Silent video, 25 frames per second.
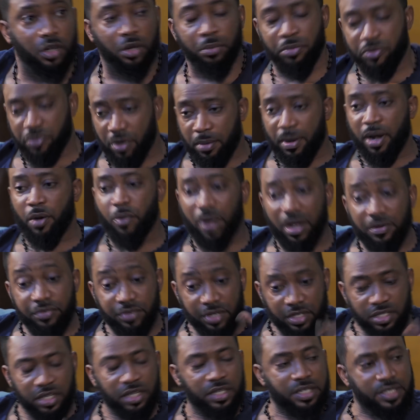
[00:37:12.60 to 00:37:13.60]
You know, before my
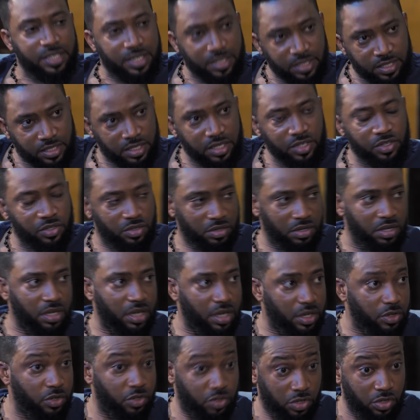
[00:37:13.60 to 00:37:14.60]
wife returns and sees you
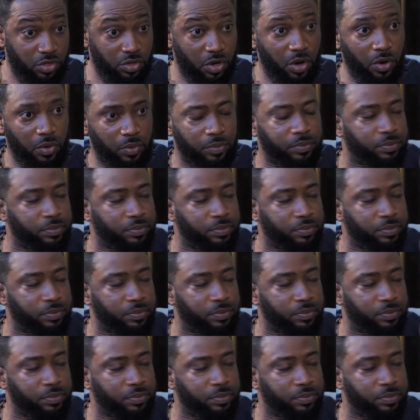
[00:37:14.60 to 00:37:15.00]
here, you should